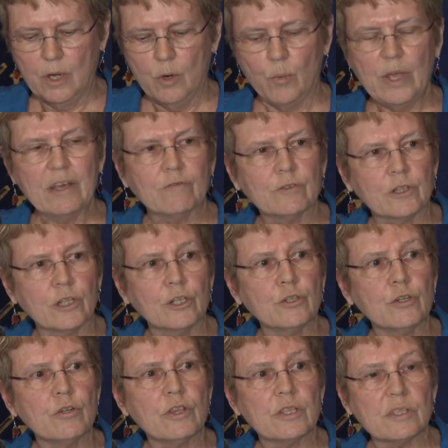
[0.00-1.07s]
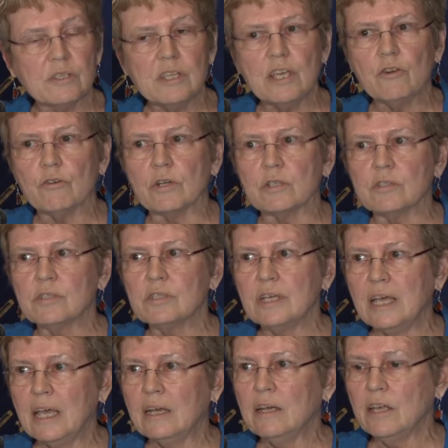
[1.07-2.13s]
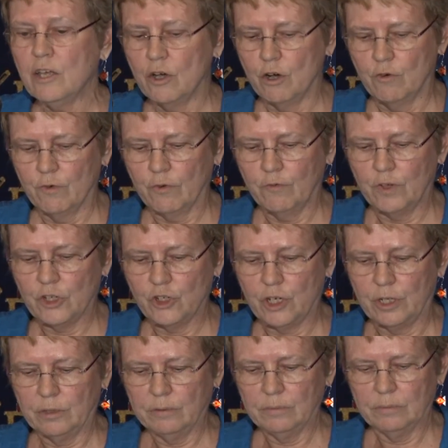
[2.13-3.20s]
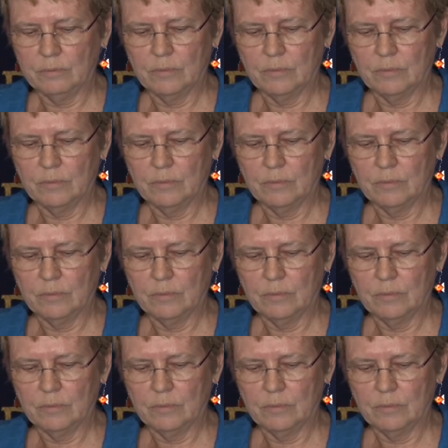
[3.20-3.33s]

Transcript: We have learned the secrets to ending overfishing